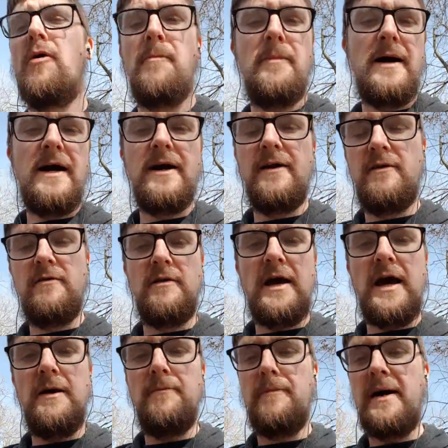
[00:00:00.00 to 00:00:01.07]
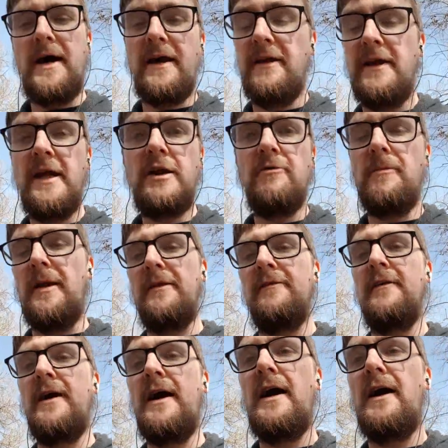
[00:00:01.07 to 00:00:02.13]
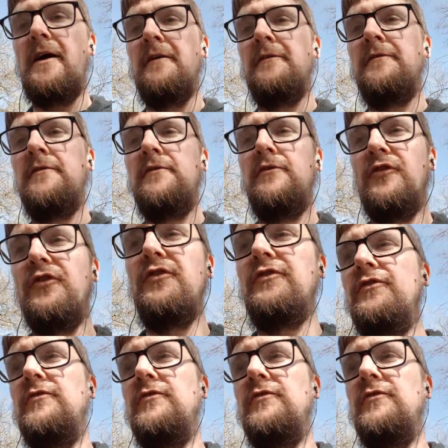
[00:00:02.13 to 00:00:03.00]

back by a necromancer as just